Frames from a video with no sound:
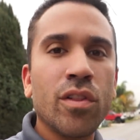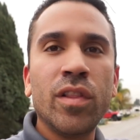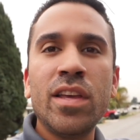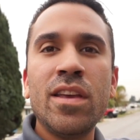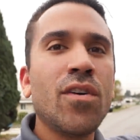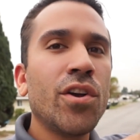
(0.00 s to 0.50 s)

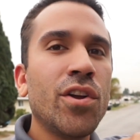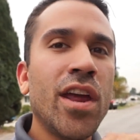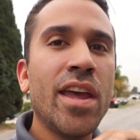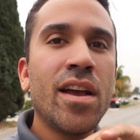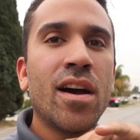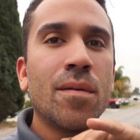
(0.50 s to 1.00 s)
Leave all your
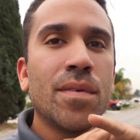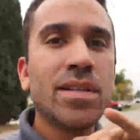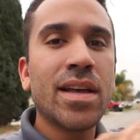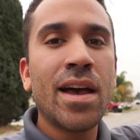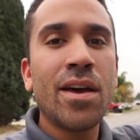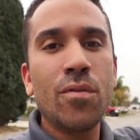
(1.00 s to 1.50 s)
hate
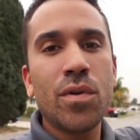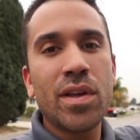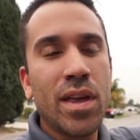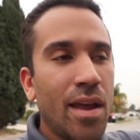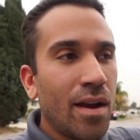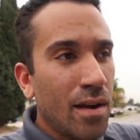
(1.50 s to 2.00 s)
comments. I don't
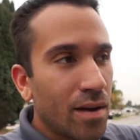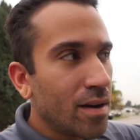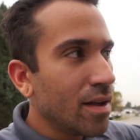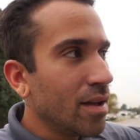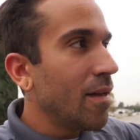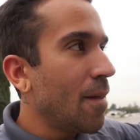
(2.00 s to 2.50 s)
care,
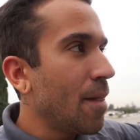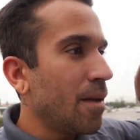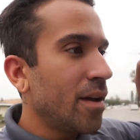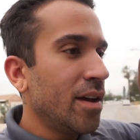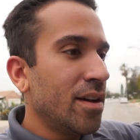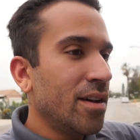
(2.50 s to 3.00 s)

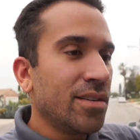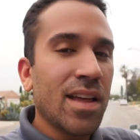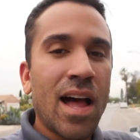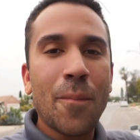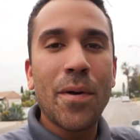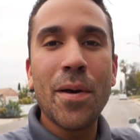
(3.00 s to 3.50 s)
because
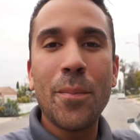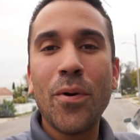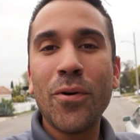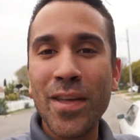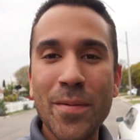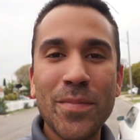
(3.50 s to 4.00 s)
I'm going to
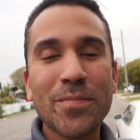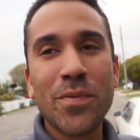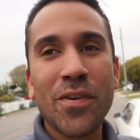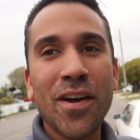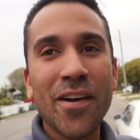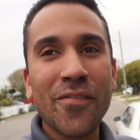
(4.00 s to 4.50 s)
pull that
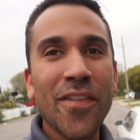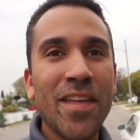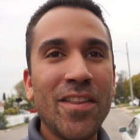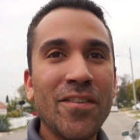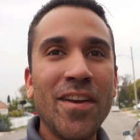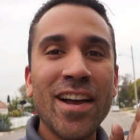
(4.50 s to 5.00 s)
bumper off, and
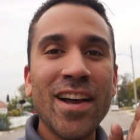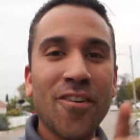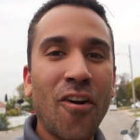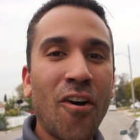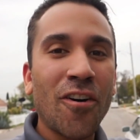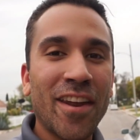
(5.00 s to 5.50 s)
then you guys
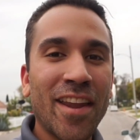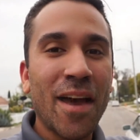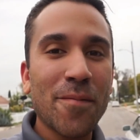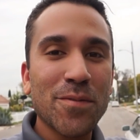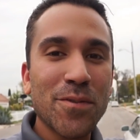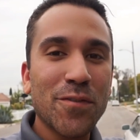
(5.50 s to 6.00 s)
are all going to
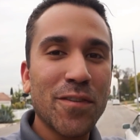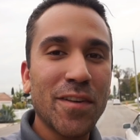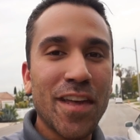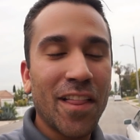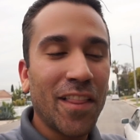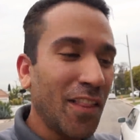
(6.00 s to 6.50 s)

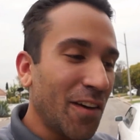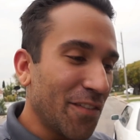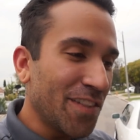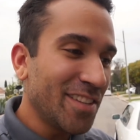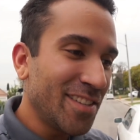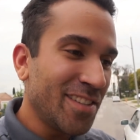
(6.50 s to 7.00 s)
absolutely love it.